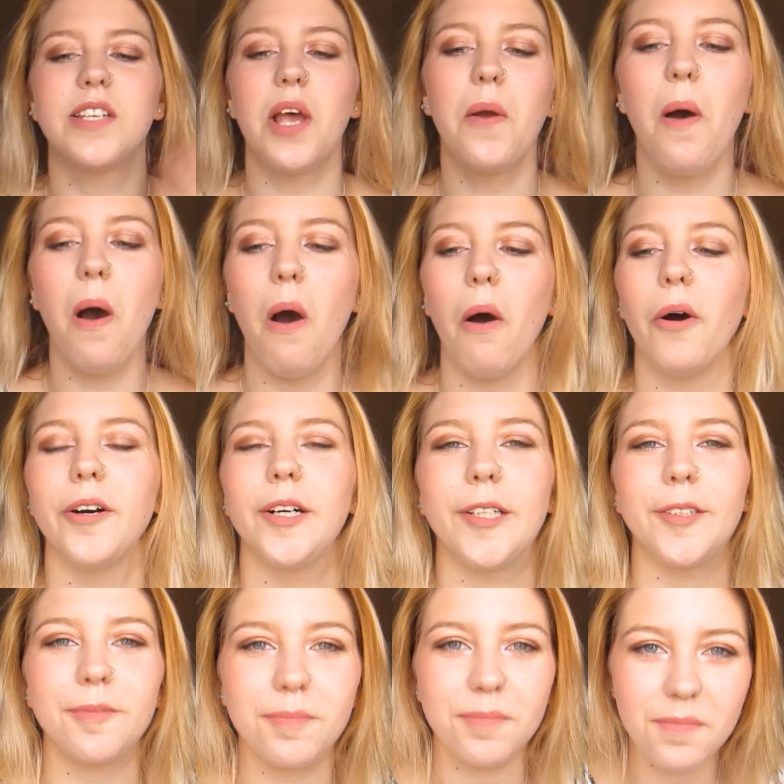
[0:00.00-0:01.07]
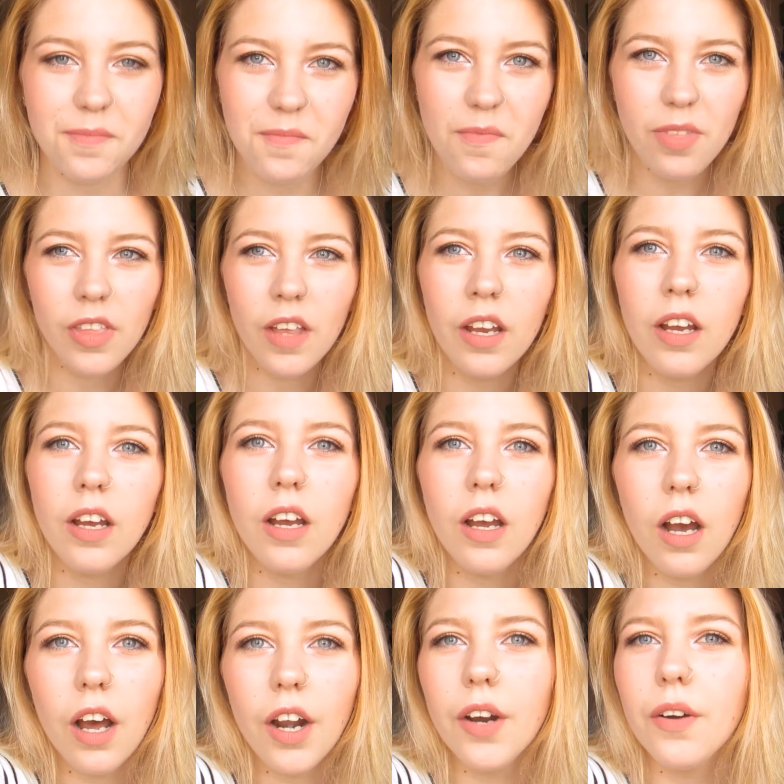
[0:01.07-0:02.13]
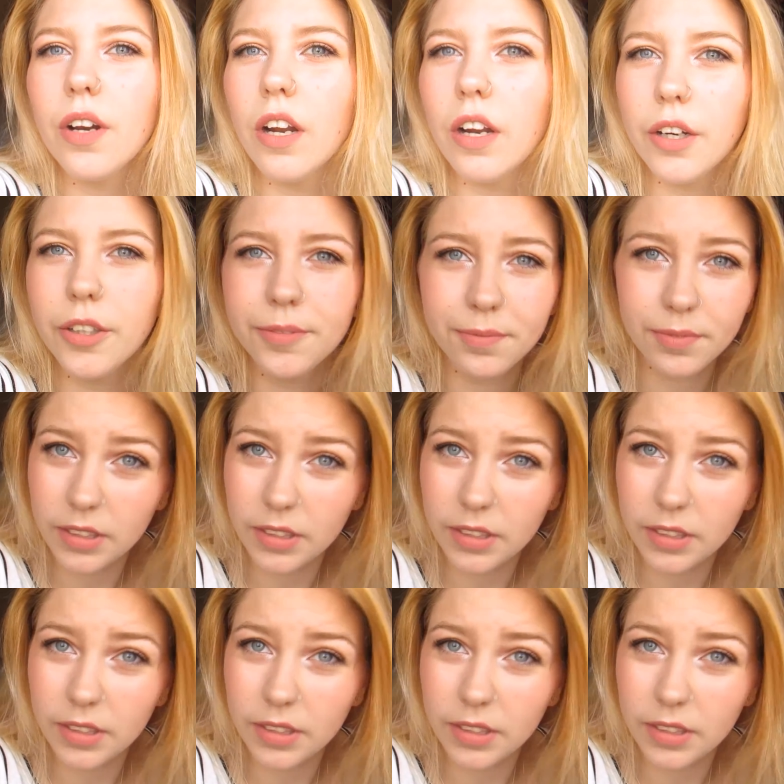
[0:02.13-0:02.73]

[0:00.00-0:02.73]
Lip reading: hot. I don't know